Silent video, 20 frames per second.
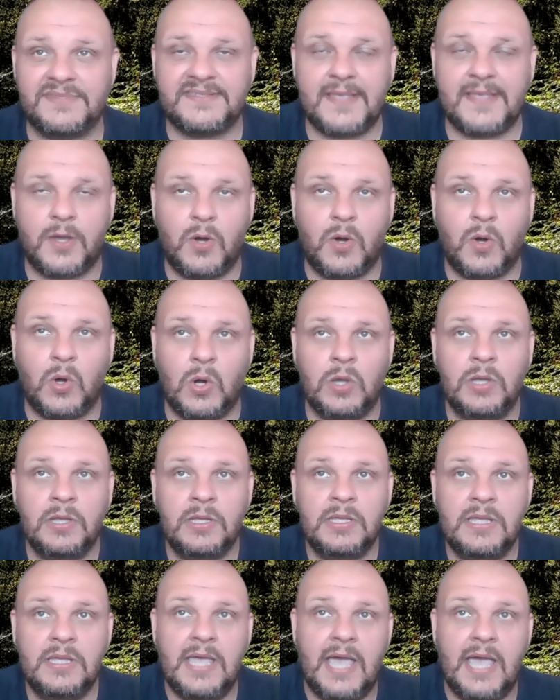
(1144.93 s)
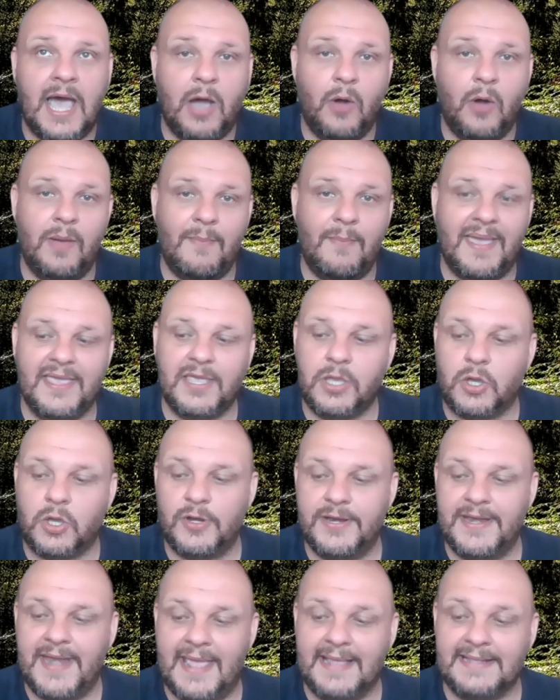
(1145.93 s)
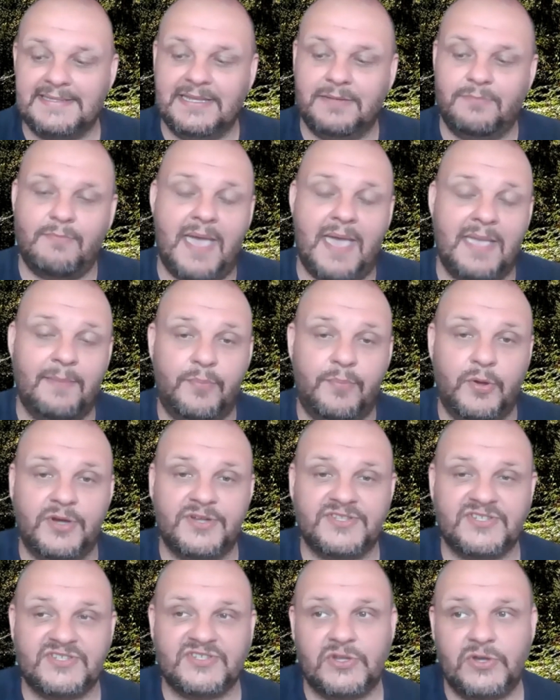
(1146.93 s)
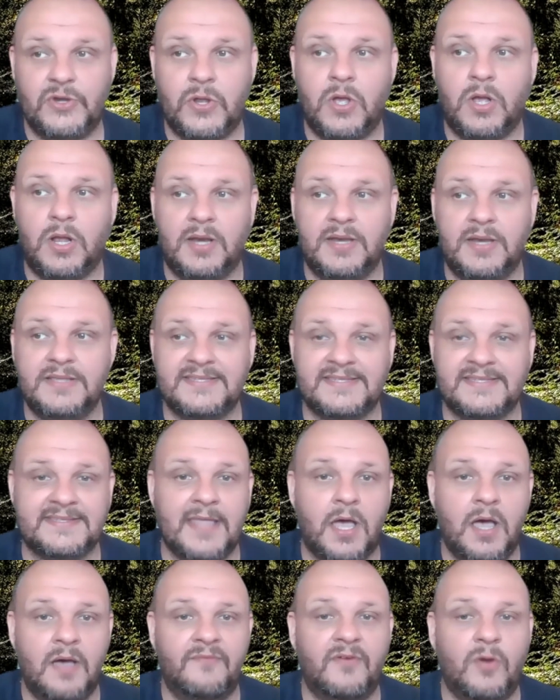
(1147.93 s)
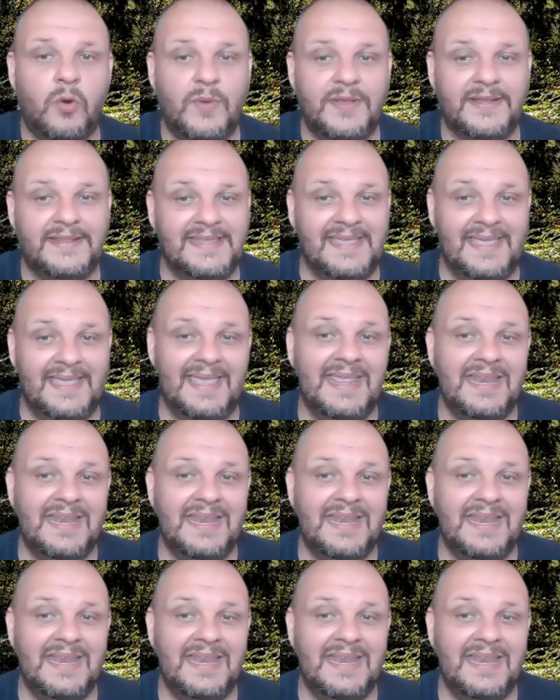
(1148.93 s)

So, how am I connecting my personal stuff with the